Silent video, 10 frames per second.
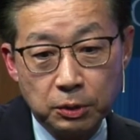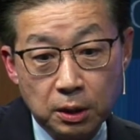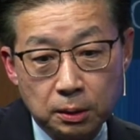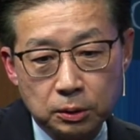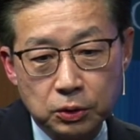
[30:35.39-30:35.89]

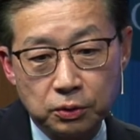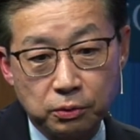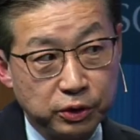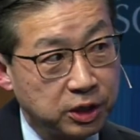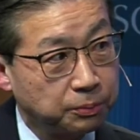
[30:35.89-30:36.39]
into the
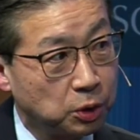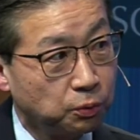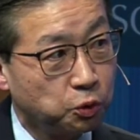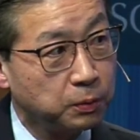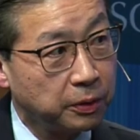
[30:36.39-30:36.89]
reception
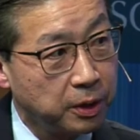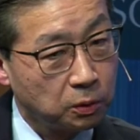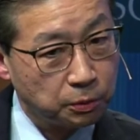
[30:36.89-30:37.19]
room, and there were